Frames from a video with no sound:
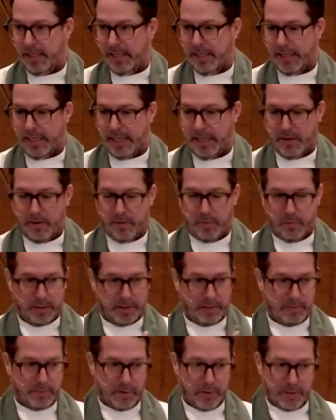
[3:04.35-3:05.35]
that you
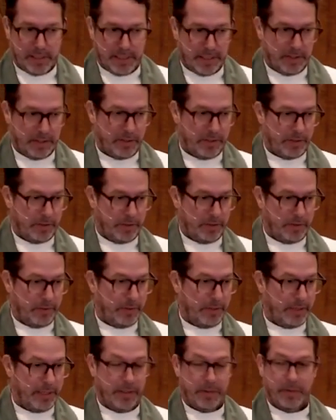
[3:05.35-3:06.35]
weren't born into
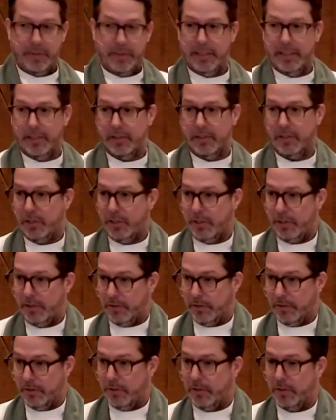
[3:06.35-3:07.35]
and you didn't
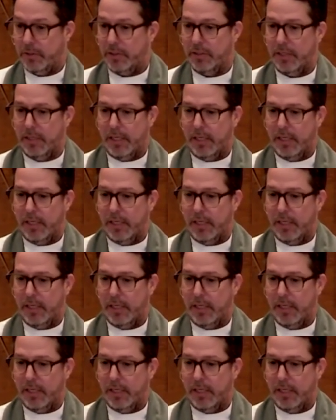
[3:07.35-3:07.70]
choose,